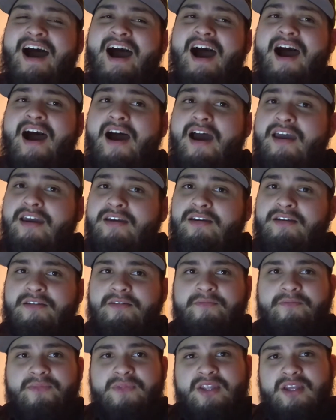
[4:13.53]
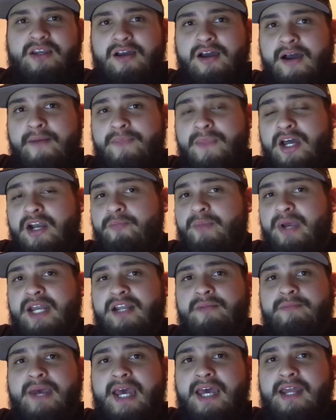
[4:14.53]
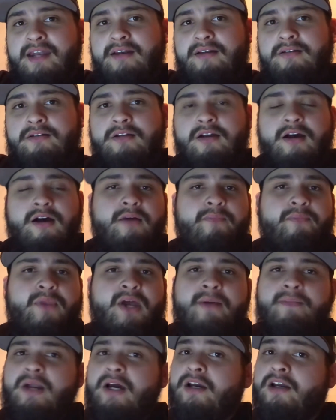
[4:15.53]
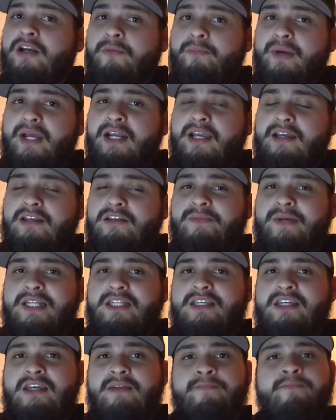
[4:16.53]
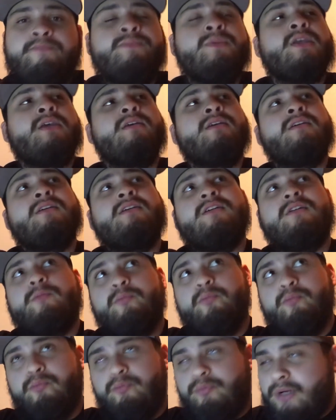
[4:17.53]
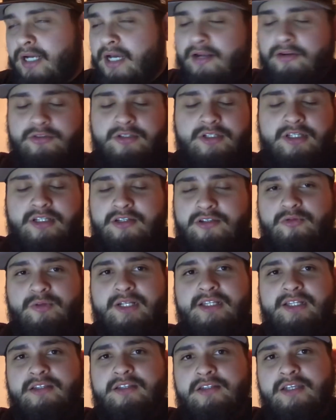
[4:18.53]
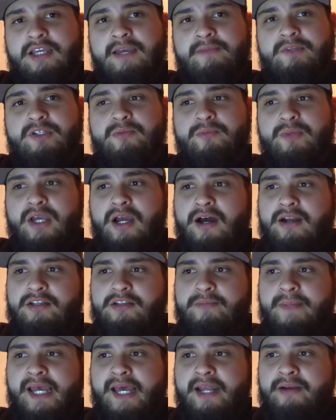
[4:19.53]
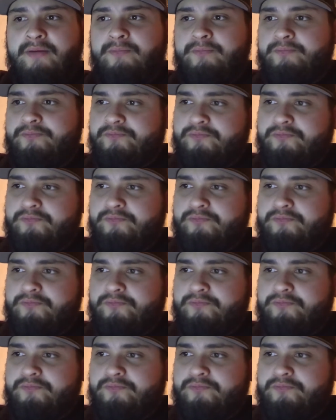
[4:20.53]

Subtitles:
I'm not a betting man. I'm not going to bet against my team, but I don't see us winning this game, to be honest, man.